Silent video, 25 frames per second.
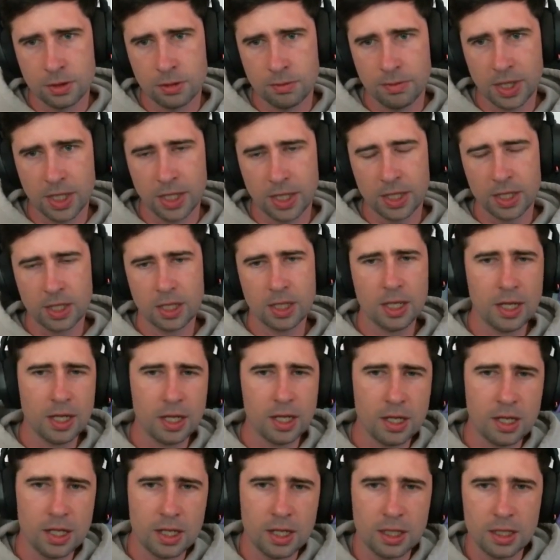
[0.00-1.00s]
But
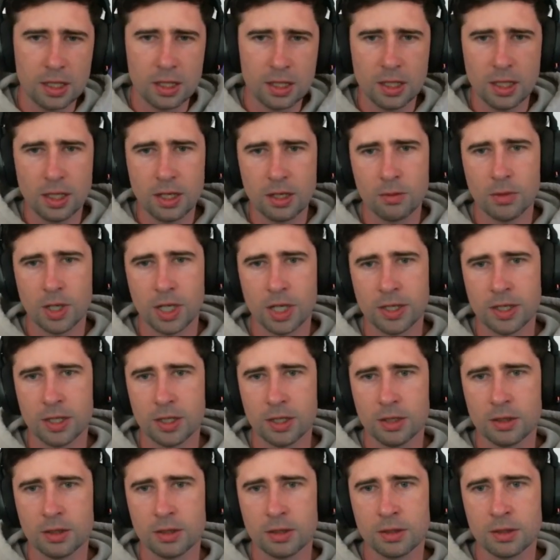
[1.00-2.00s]
I don't mind
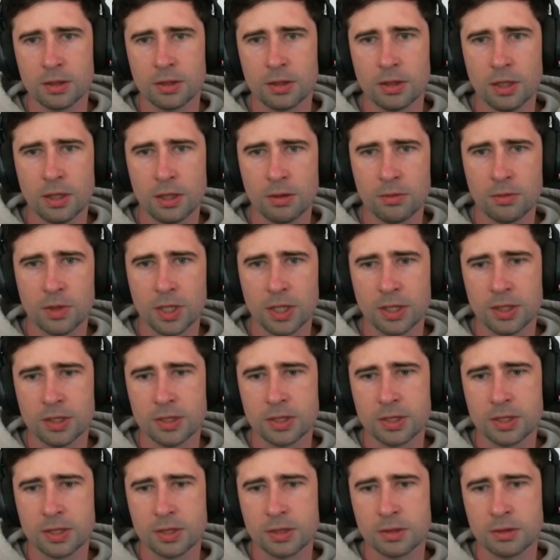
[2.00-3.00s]
it. I don't mind
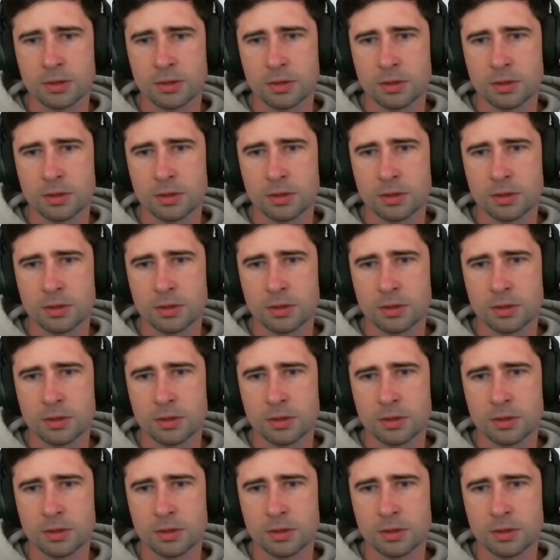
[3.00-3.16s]
this.